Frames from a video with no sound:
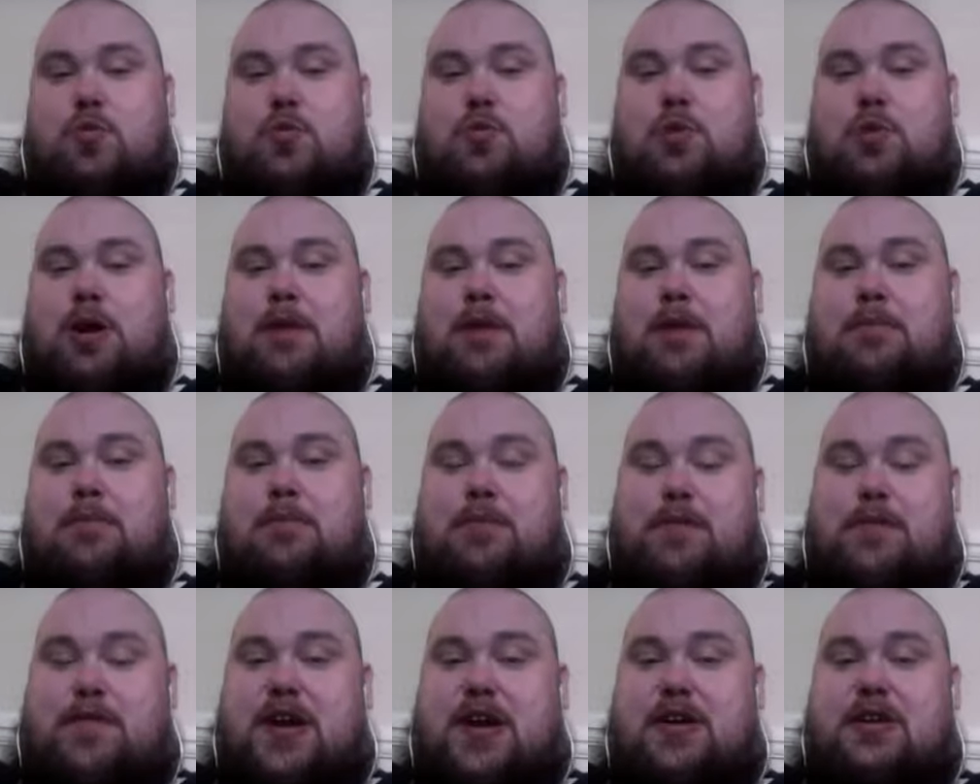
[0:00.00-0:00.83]
I'll
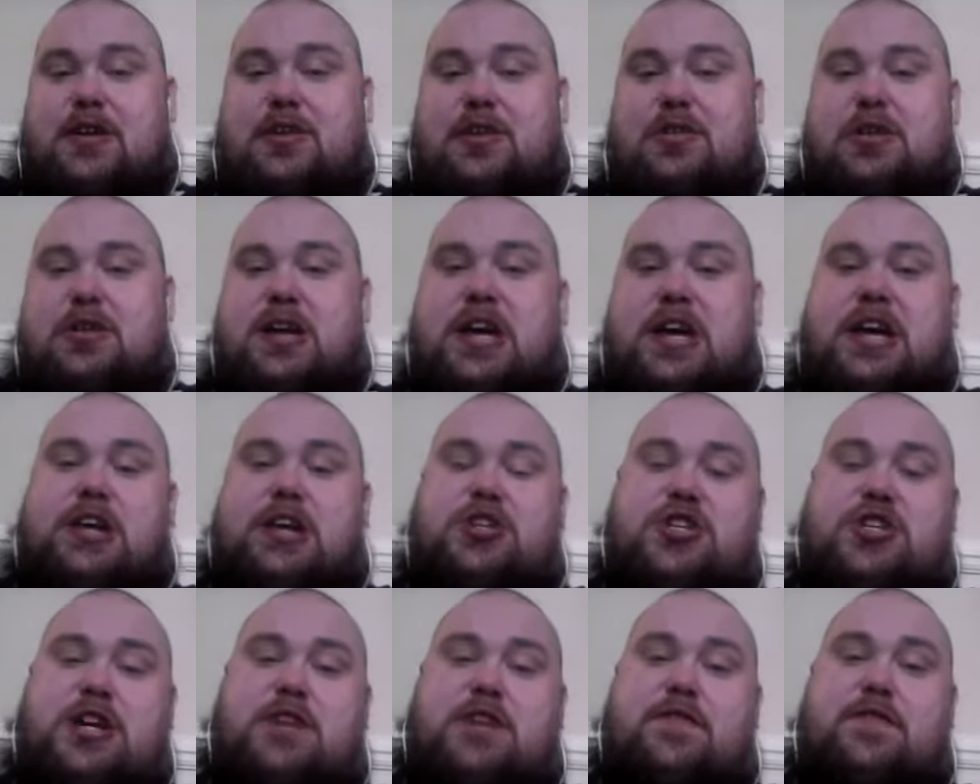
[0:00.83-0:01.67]
provide a
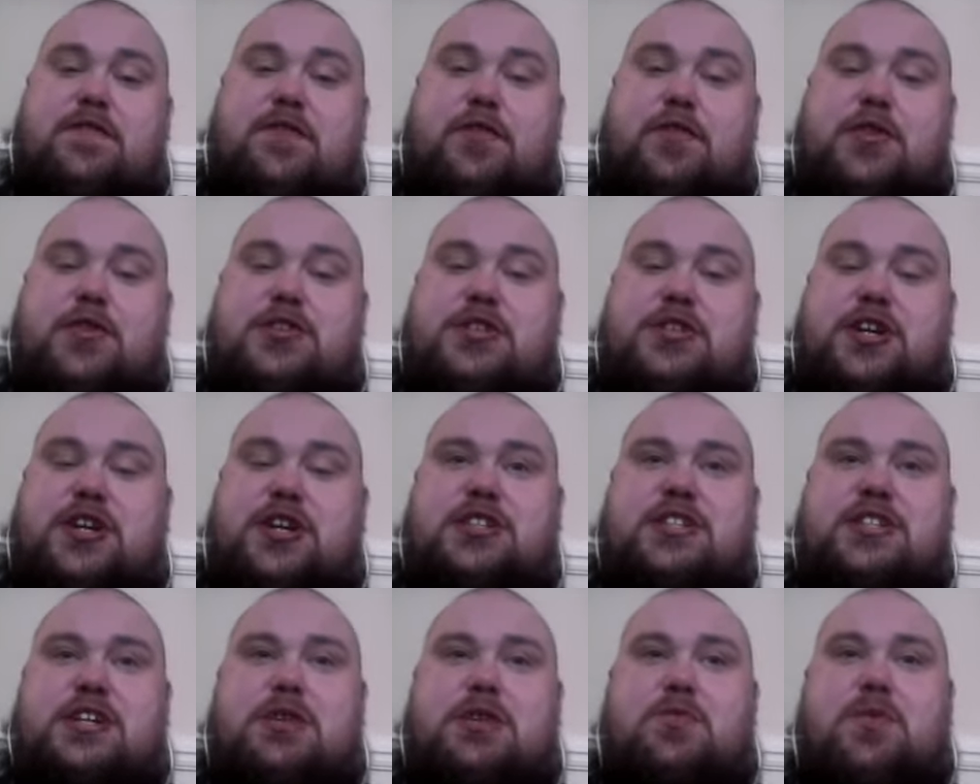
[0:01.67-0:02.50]
sheet for it so you can
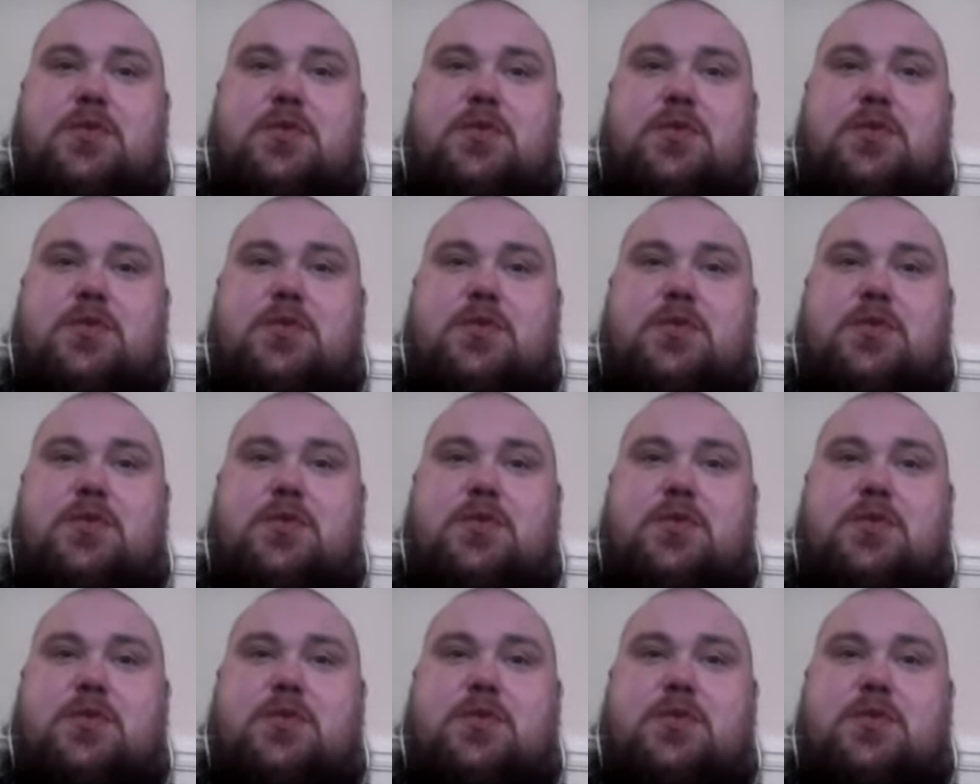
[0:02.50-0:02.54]
see